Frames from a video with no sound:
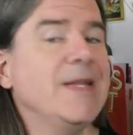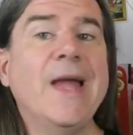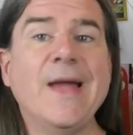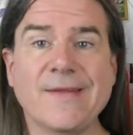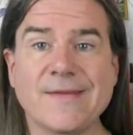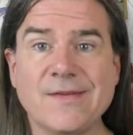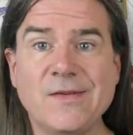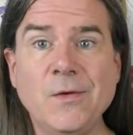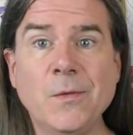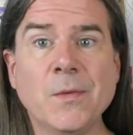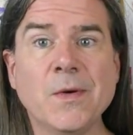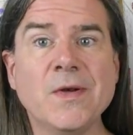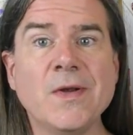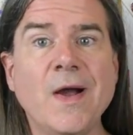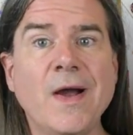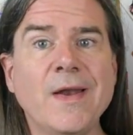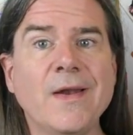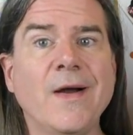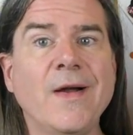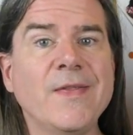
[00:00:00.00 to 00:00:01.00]
Yes, you were
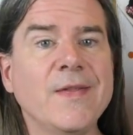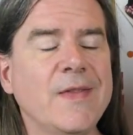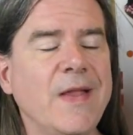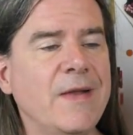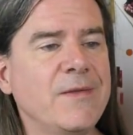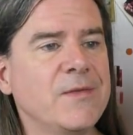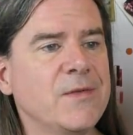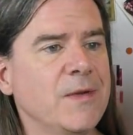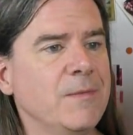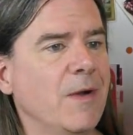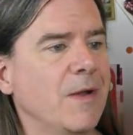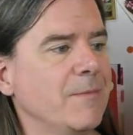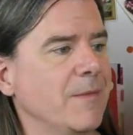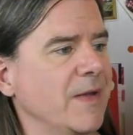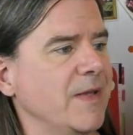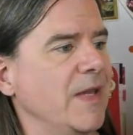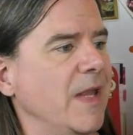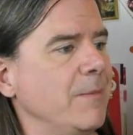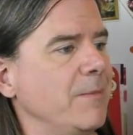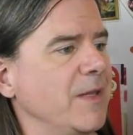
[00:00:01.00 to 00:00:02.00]
not on the live stream on
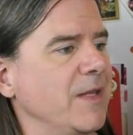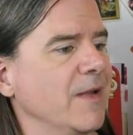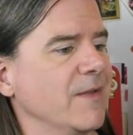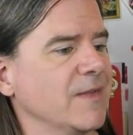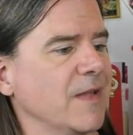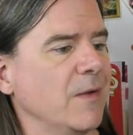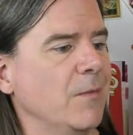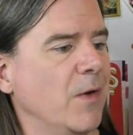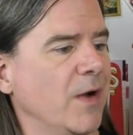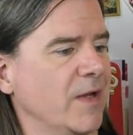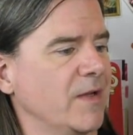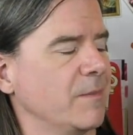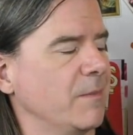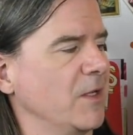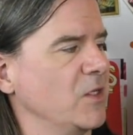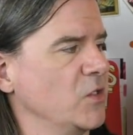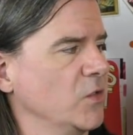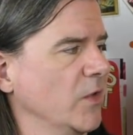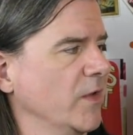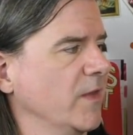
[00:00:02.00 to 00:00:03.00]
Monday because I wanted to
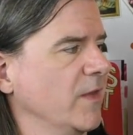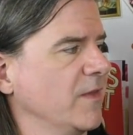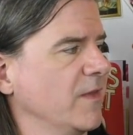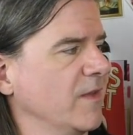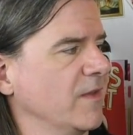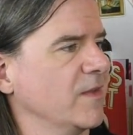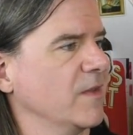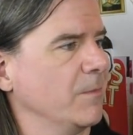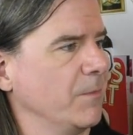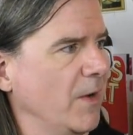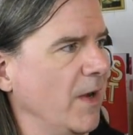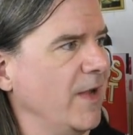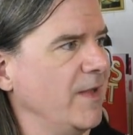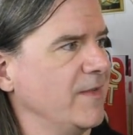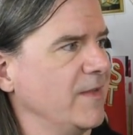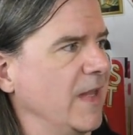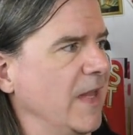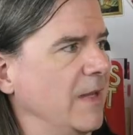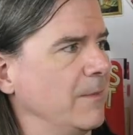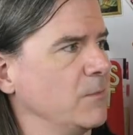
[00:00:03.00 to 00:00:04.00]
make sure that this
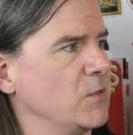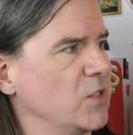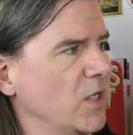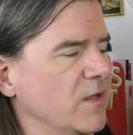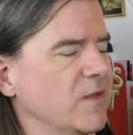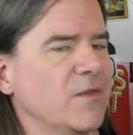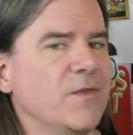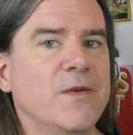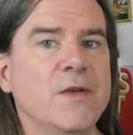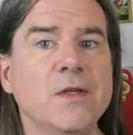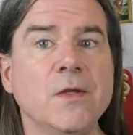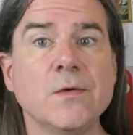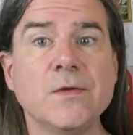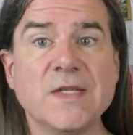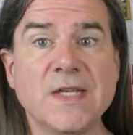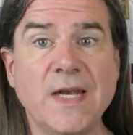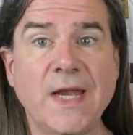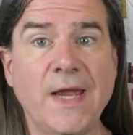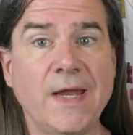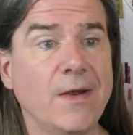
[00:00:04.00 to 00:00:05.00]
surprise came just for you
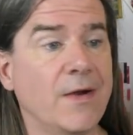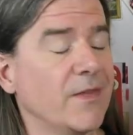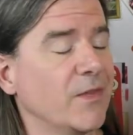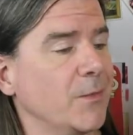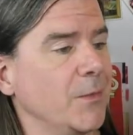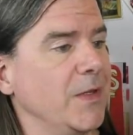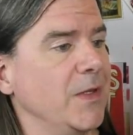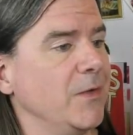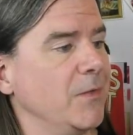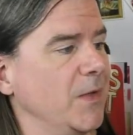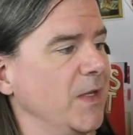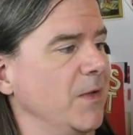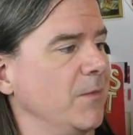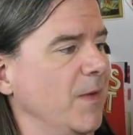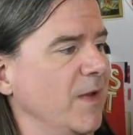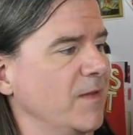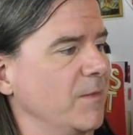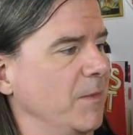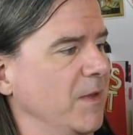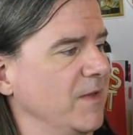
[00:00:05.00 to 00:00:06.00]
today on three ingredient
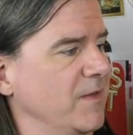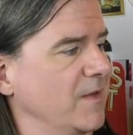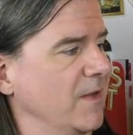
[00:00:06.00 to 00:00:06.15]
recipes.